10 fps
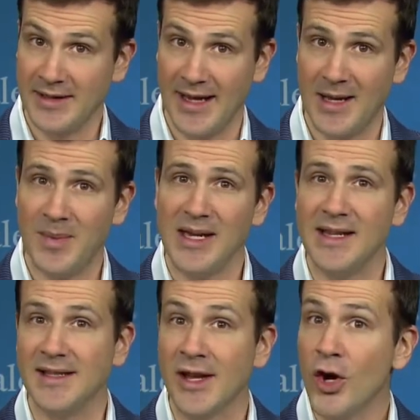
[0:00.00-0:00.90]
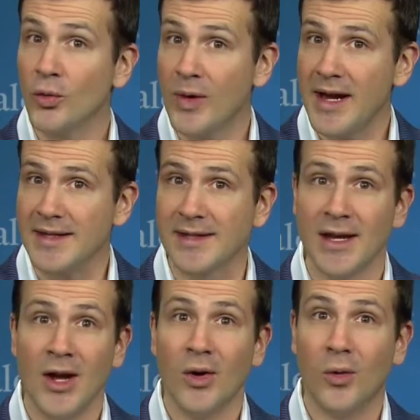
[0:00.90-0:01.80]
diabetes, race,
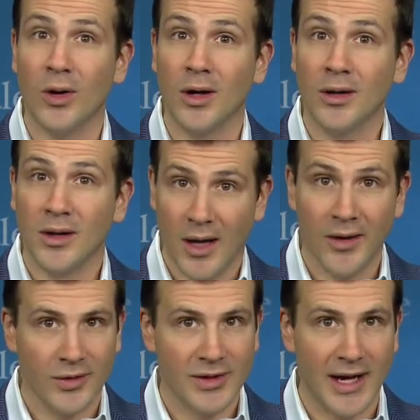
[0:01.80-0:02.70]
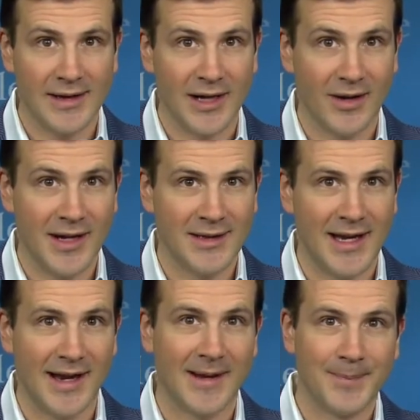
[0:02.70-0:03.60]
or other dietary
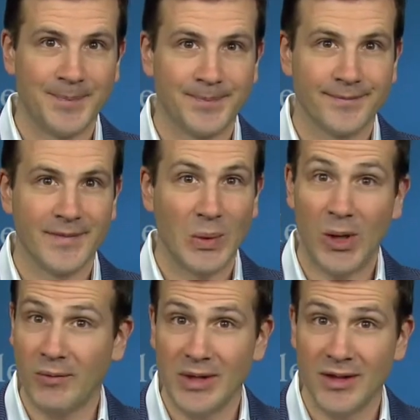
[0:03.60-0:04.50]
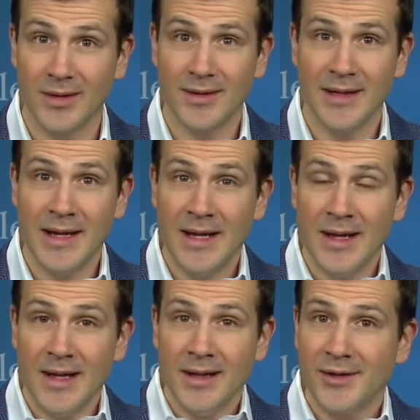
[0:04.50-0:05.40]
intake. What have we learned?
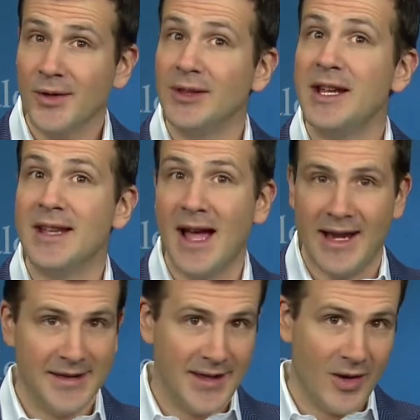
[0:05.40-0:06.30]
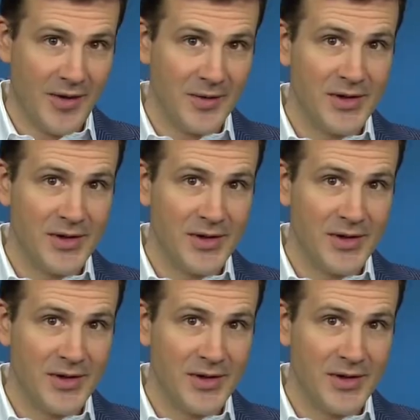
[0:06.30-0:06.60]
Certainly not, as the authors